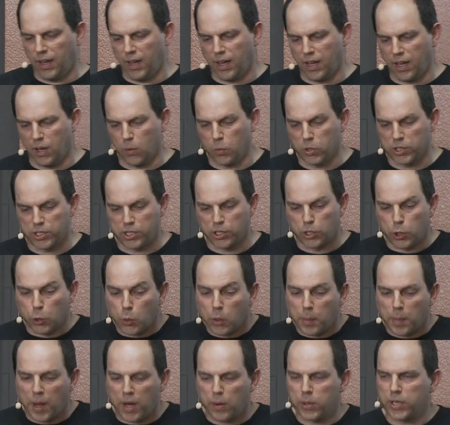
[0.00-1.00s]
Uh, what to
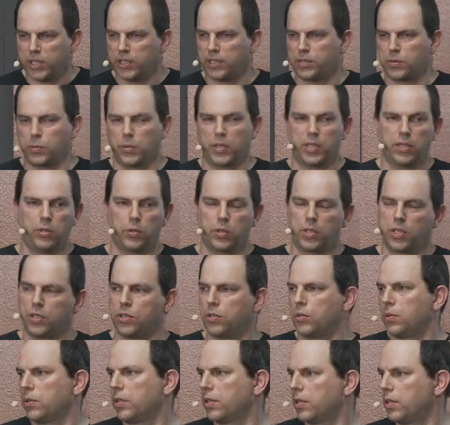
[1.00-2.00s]
do about it? Well, you
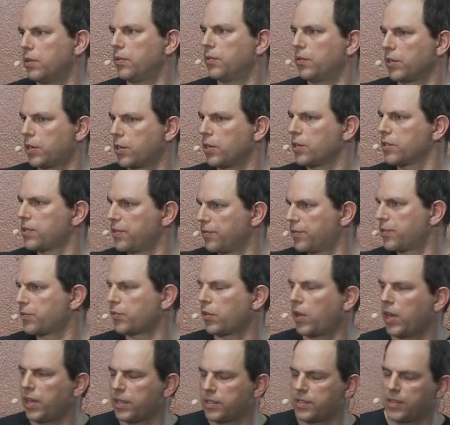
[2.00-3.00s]
can do the recursive
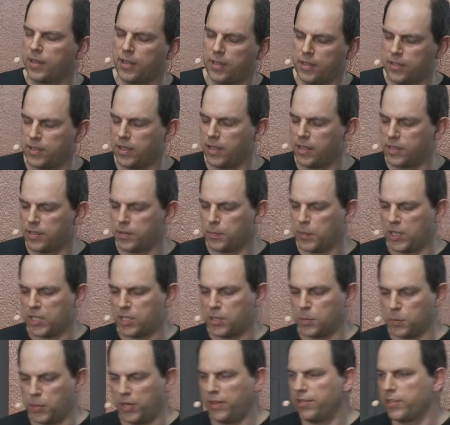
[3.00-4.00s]
strides, as, as
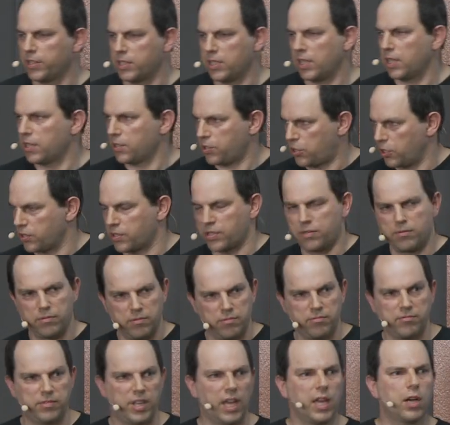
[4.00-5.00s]
mentioned previously, and
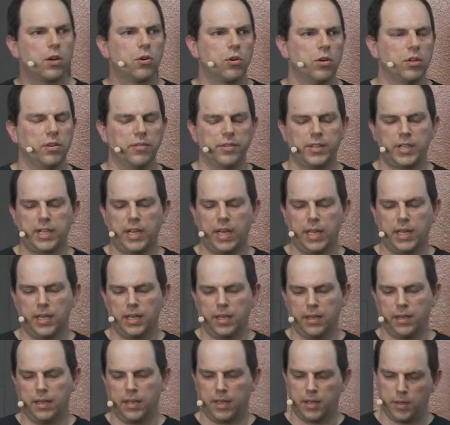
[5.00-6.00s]
just take all of the
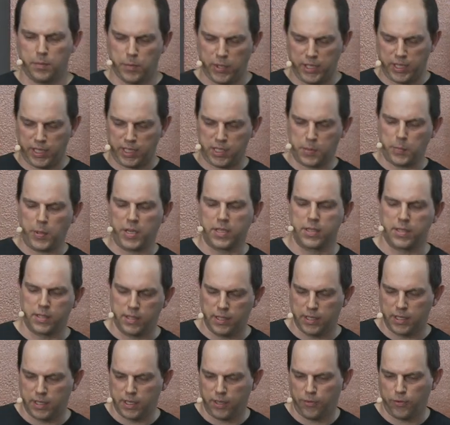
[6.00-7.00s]
data, uh, but express
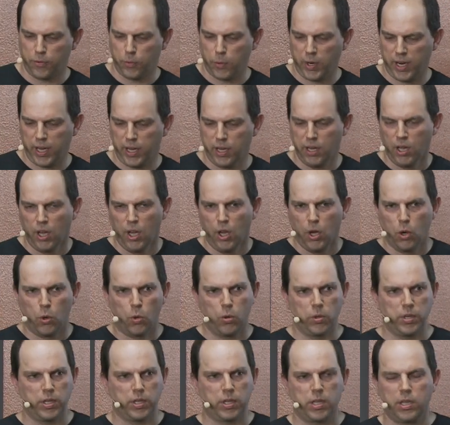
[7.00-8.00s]
it in a different way.
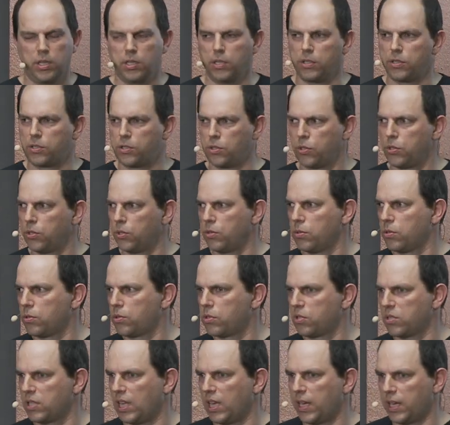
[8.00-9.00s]
Or you can
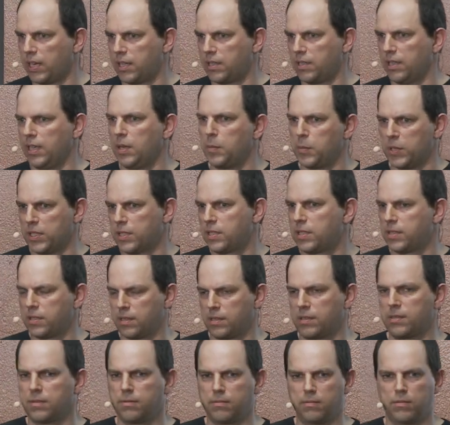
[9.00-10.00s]
introduce like
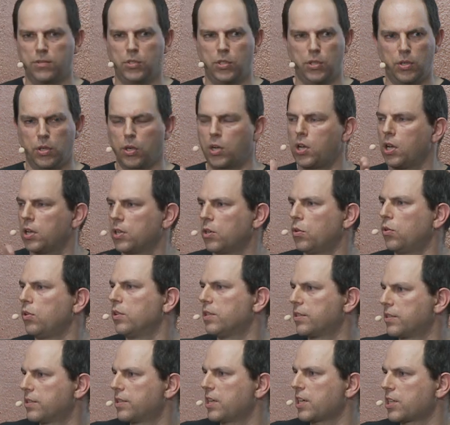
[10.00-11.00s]
limits you know, cut
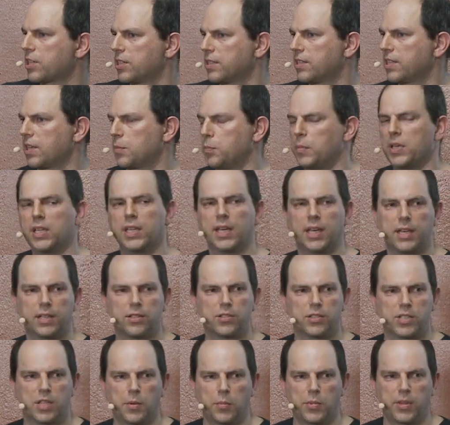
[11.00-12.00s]
all the sessions at
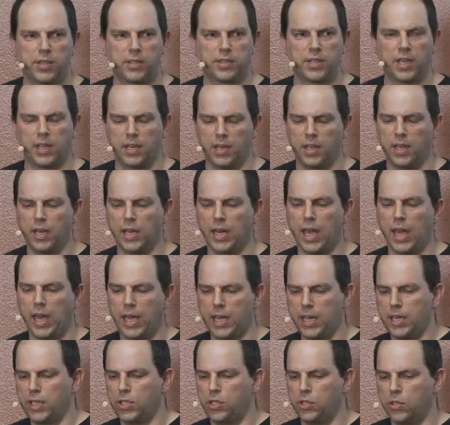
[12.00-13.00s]
midnight or something that
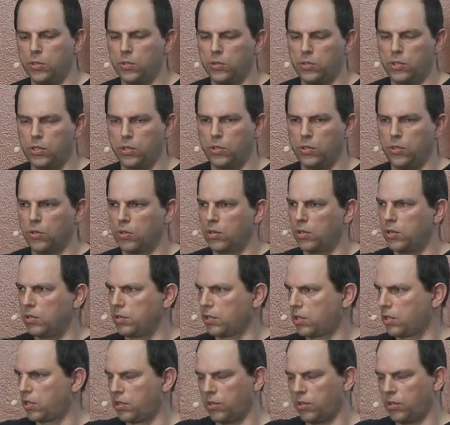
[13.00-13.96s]
align you to your